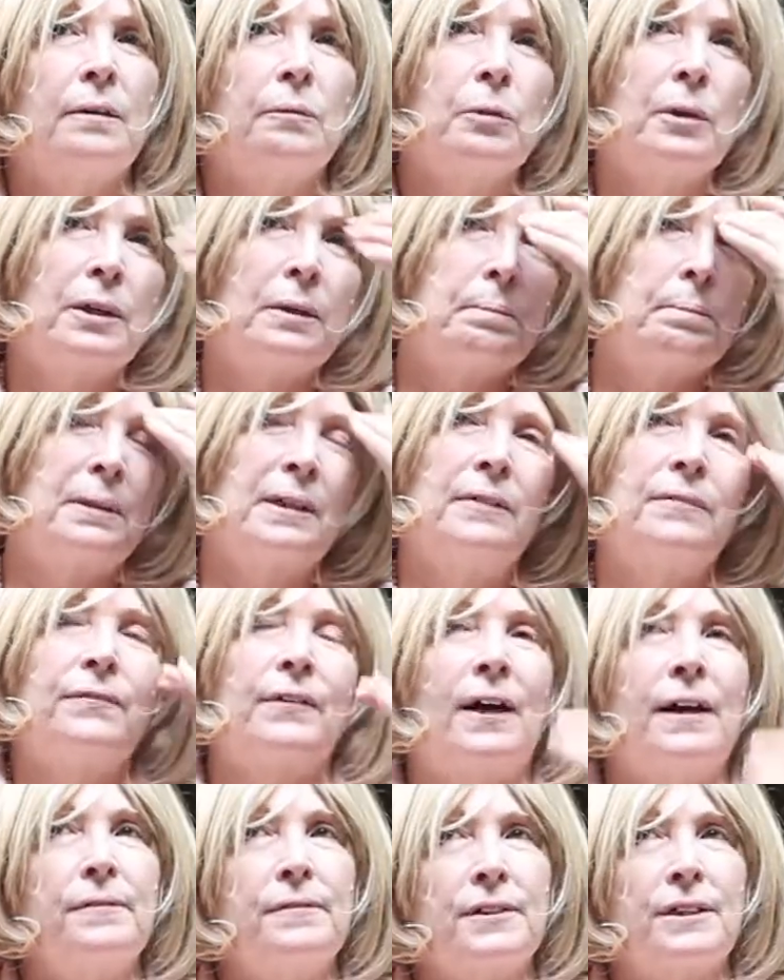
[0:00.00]
would it be a
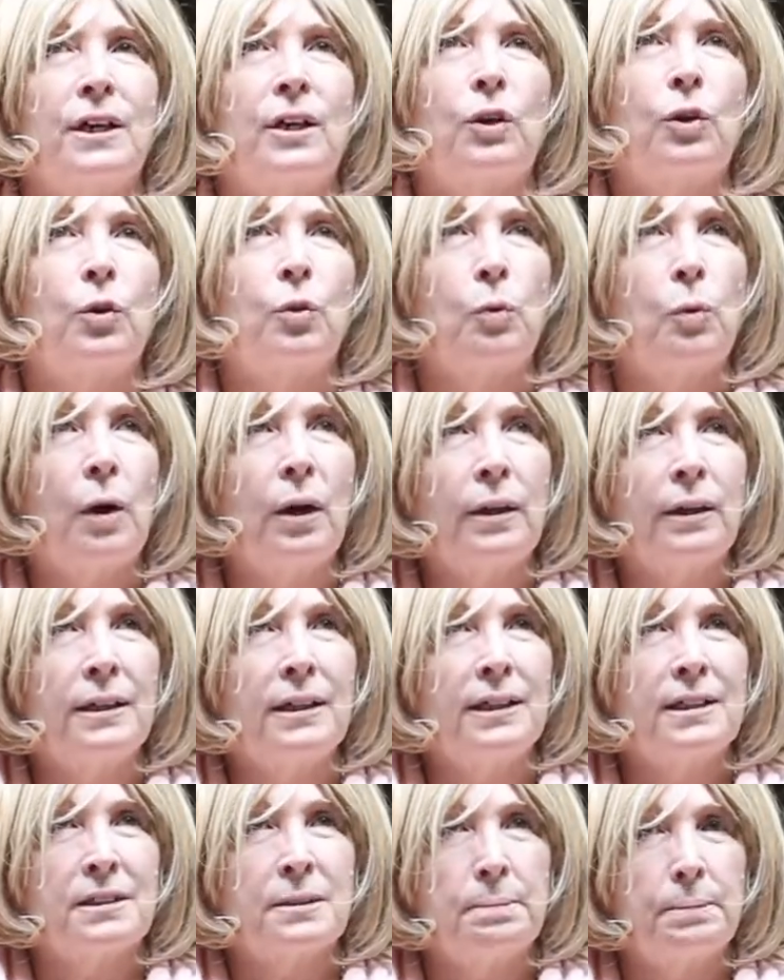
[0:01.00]
five-star
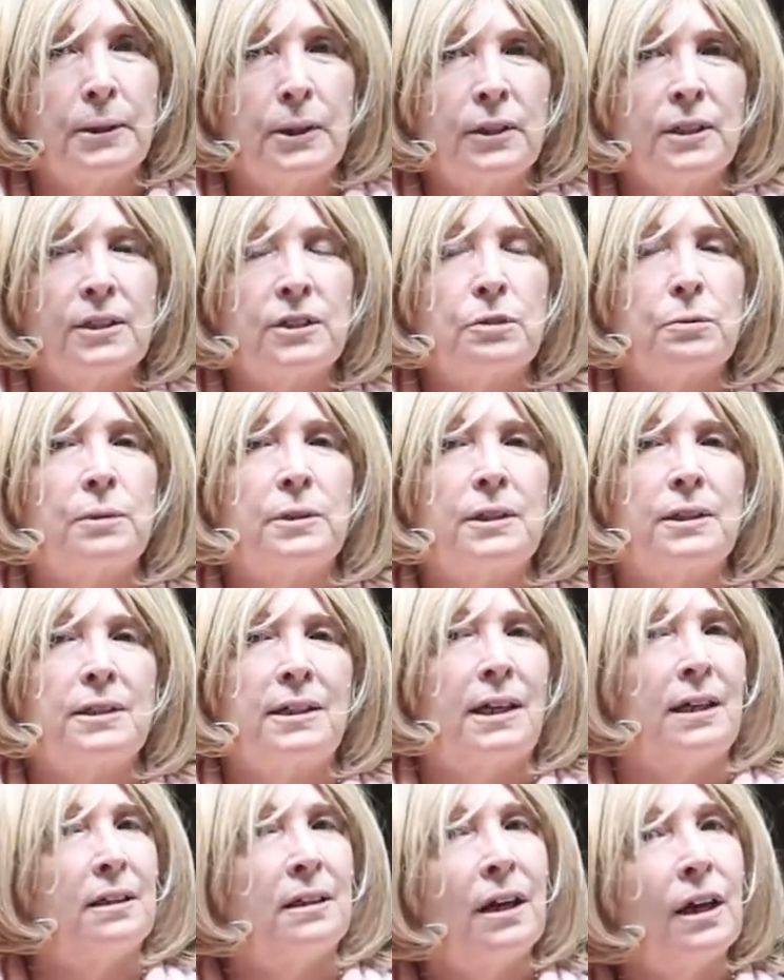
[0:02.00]
quality experience with the
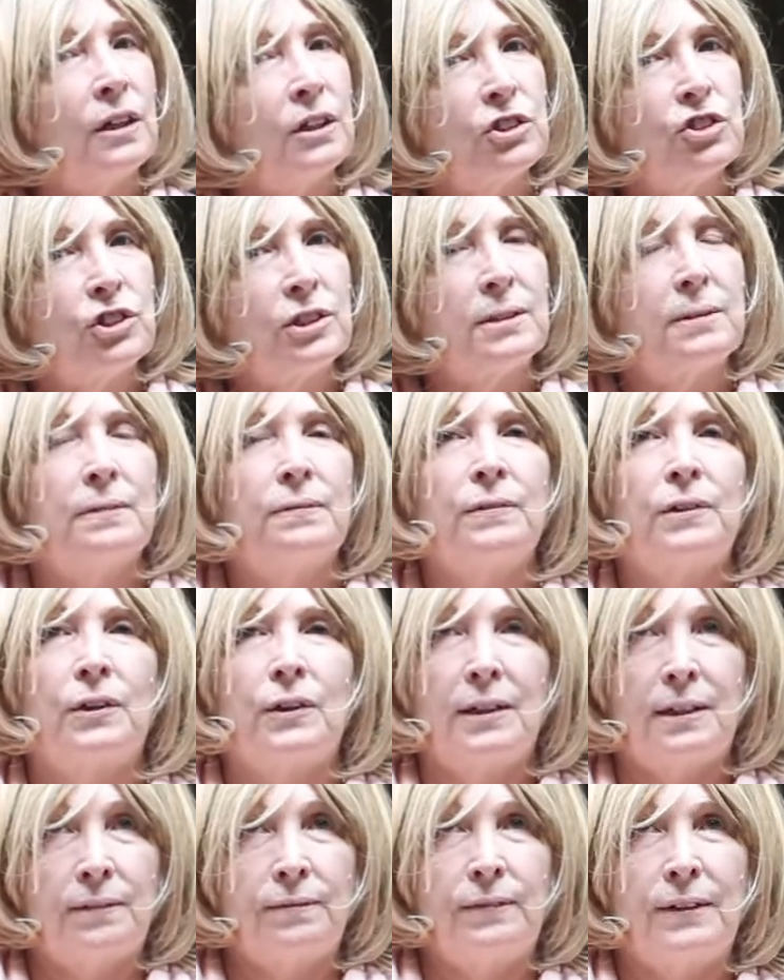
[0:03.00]
technology
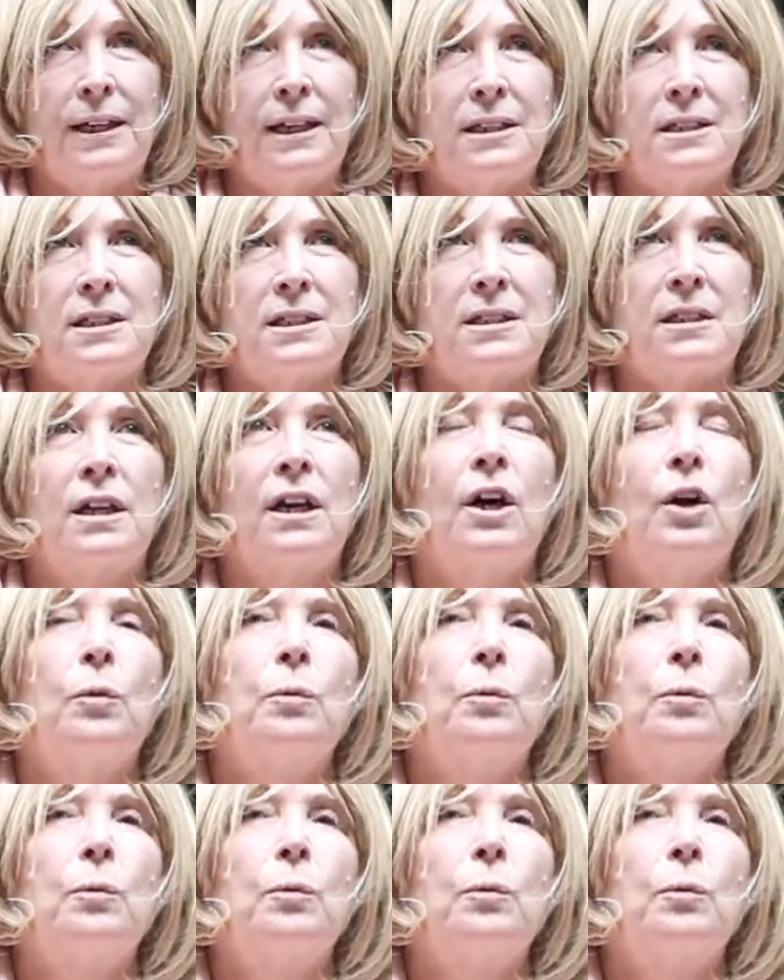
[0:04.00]
very advanced?